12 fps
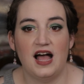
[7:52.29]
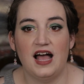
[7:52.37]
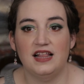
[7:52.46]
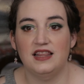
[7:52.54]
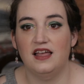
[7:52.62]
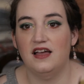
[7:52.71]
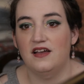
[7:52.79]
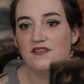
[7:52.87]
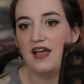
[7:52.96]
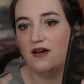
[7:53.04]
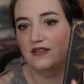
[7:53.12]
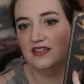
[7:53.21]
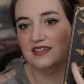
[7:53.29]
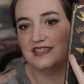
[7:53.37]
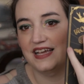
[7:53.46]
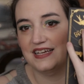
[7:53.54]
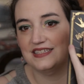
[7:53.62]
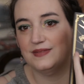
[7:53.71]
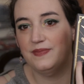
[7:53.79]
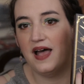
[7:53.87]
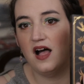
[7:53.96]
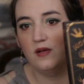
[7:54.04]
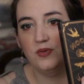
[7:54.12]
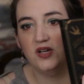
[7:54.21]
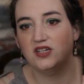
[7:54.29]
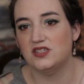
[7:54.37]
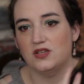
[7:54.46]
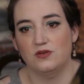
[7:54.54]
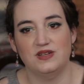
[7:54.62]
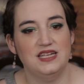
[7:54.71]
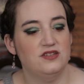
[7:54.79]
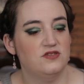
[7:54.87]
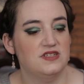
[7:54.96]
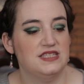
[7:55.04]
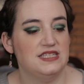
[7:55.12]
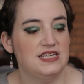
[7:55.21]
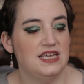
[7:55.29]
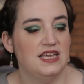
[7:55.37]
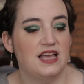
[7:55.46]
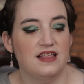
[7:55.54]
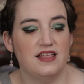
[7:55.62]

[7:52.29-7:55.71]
I love how it looks like a spell book, so interesting.